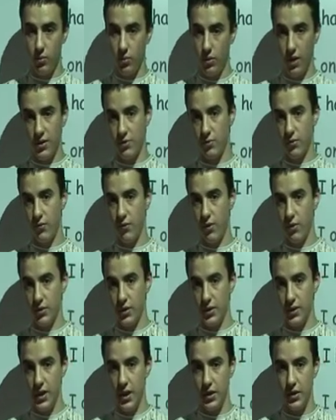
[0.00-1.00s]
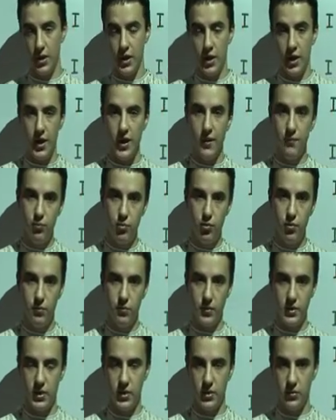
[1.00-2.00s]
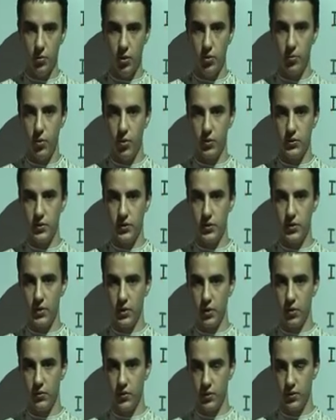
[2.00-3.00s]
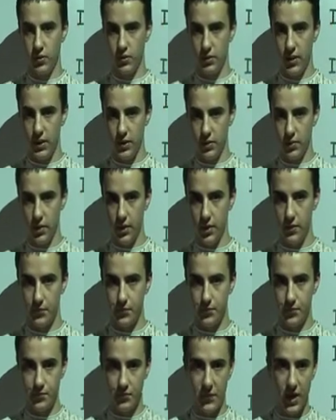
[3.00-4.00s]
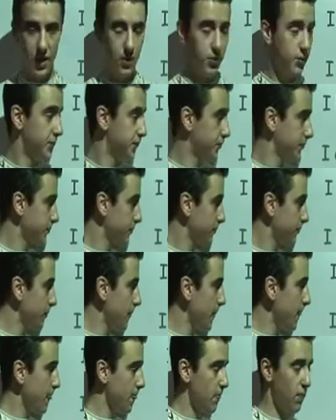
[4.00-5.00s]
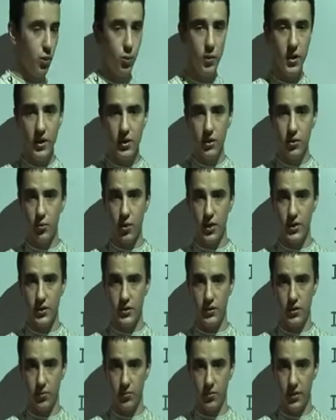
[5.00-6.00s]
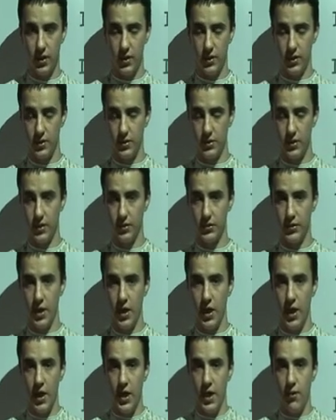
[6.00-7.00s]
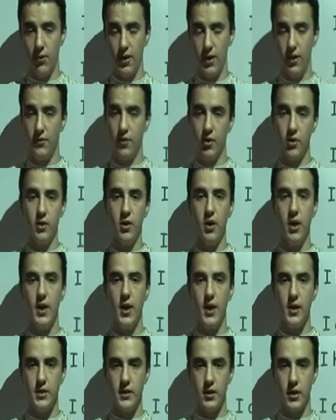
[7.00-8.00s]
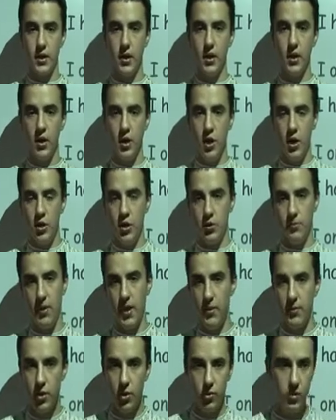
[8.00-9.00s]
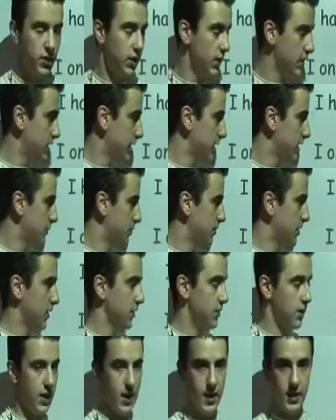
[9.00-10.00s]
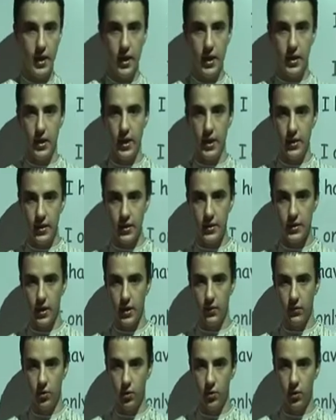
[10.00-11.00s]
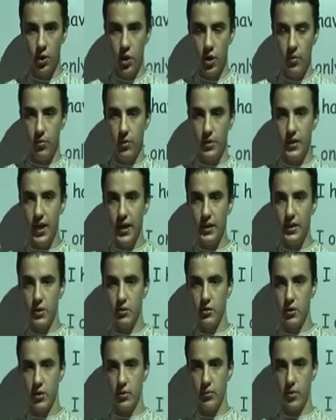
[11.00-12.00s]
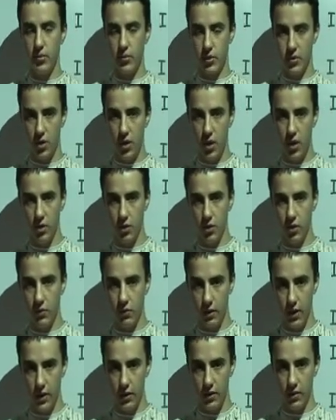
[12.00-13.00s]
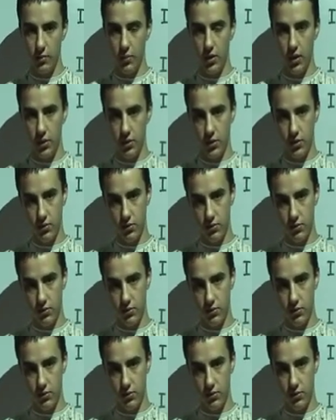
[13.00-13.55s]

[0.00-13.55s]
as we've already said, improvement is more important than your result anyway. Now, the way you can question something like this is, well, if you're in your AS year, maybe you only need 60% to get an A at this level, but A2 is going to be much harder, right? Well,